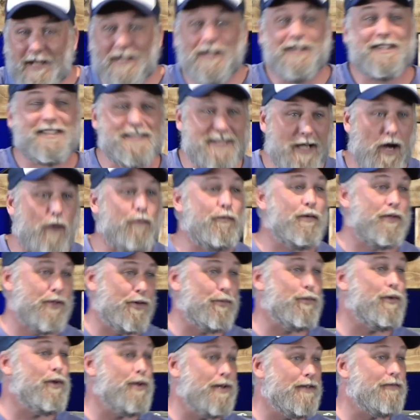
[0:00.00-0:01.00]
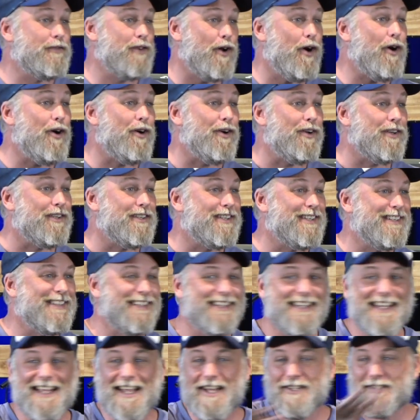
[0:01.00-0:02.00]
yourself with the word of God.
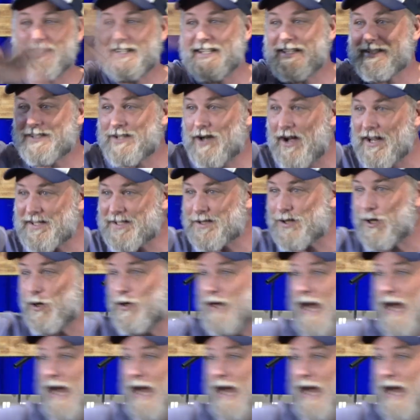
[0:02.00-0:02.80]
So these guys turn